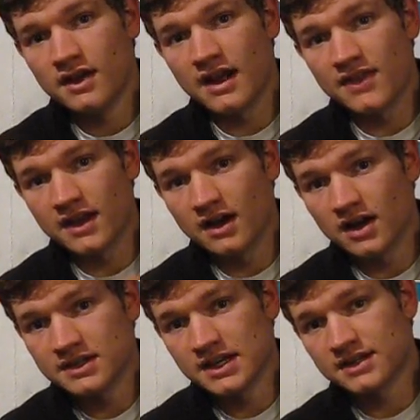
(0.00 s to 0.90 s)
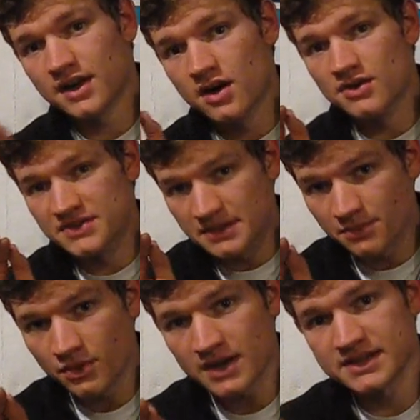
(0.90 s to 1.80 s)
and then unkink the hose and
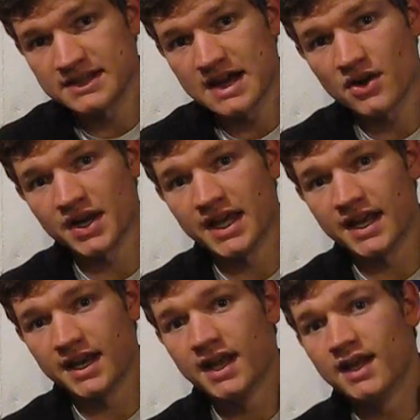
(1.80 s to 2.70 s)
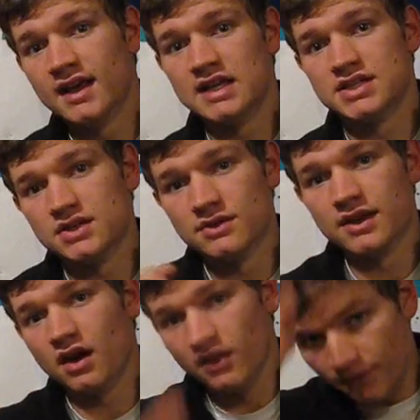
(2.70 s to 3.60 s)
press it down again until you
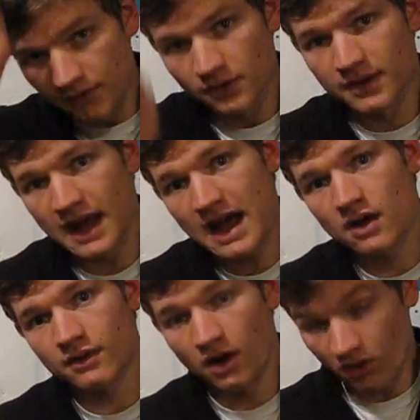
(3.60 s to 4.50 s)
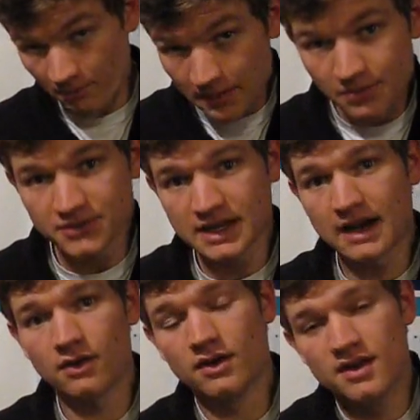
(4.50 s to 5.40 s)
get all the fluid out, all the bubbles
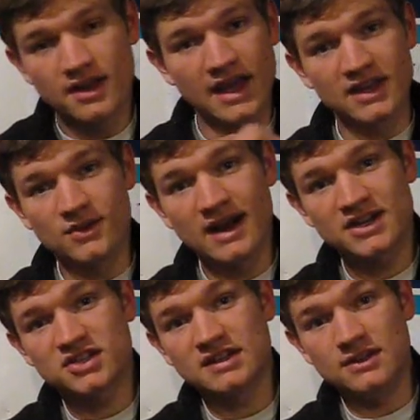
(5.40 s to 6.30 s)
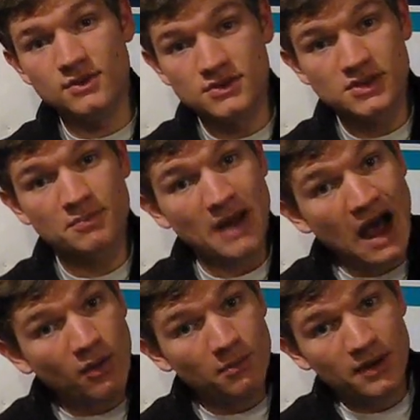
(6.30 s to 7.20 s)
out, and you actually use your
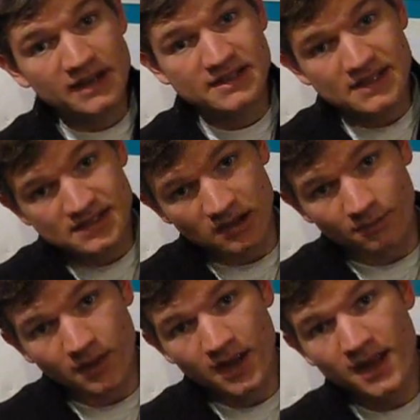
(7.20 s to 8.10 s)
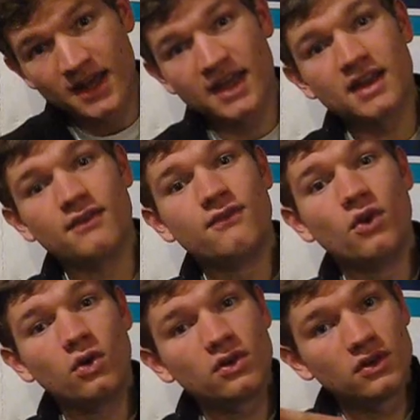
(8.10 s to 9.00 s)
power brake system in a
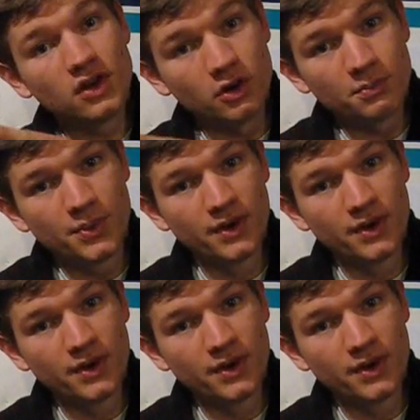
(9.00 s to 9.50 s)
full loop